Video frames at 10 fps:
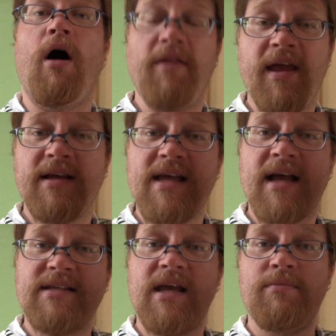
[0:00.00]
on the
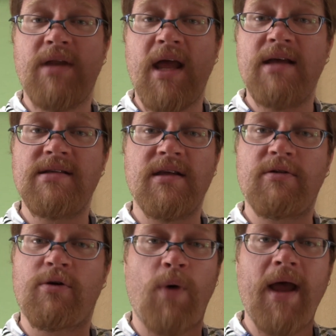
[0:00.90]
exact same day as
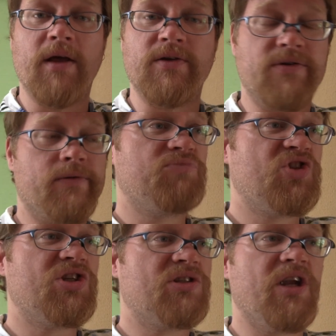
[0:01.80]
the quails.
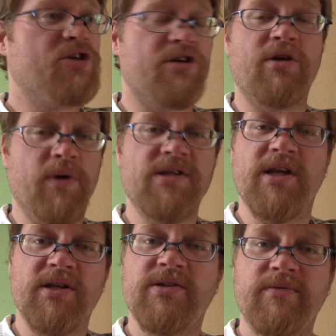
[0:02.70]
Just an interesting
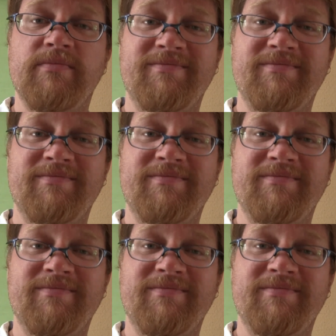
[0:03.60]
coincidence.